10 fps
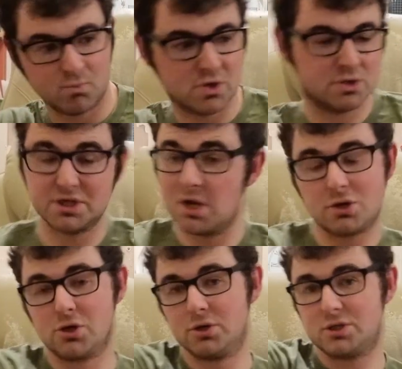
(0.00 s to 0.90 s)
because there's
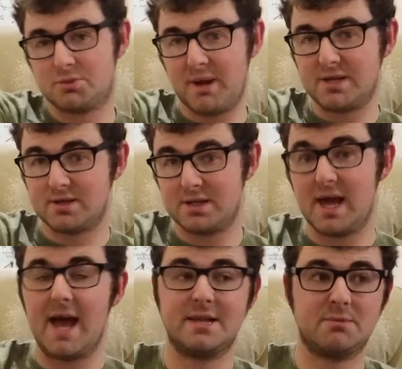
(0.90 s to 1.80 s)
tons of space under
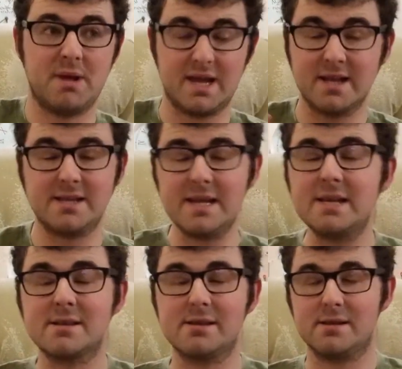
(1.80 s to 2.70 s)
there to make a
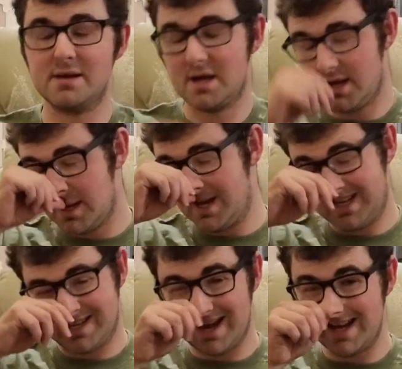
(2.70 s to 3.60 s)
decent
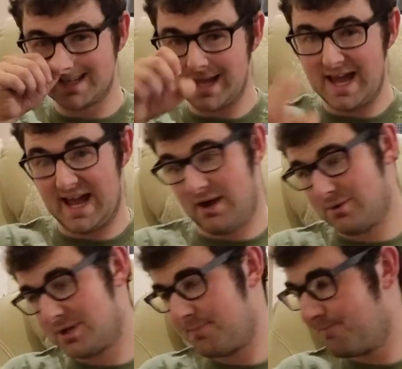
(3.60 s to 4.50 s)
size
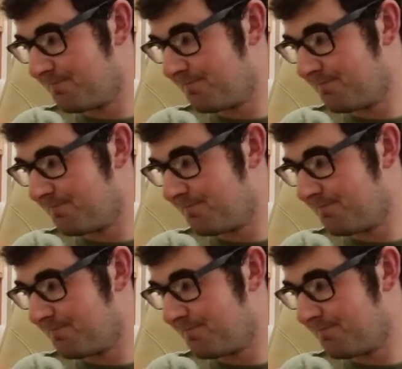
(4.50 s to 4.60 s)
layout.